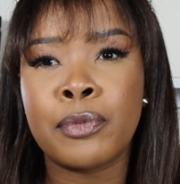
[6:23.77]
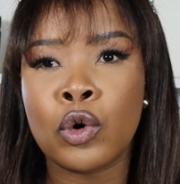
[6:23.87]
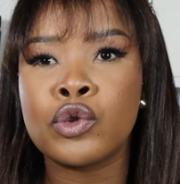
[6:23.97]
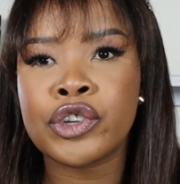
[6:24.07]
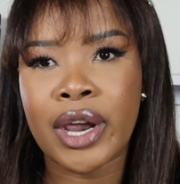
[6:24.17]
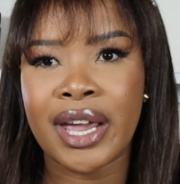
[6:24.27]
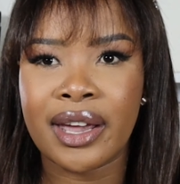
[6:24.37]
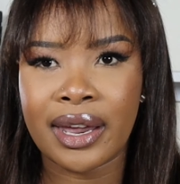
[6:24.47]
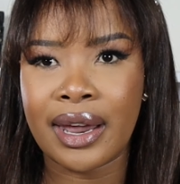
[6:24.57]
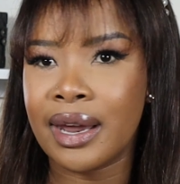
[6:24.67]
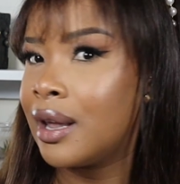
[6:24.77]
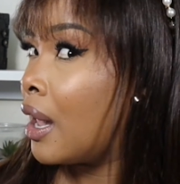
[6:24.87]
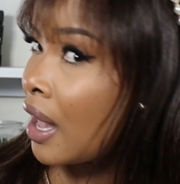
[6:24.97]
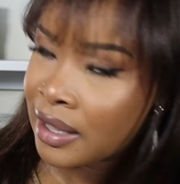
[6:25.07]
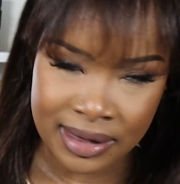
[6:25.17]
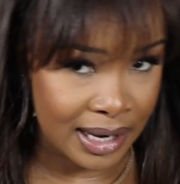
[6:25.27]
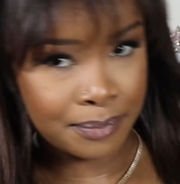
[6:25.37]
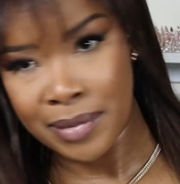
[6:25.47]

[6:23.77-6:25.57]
blow drying hair that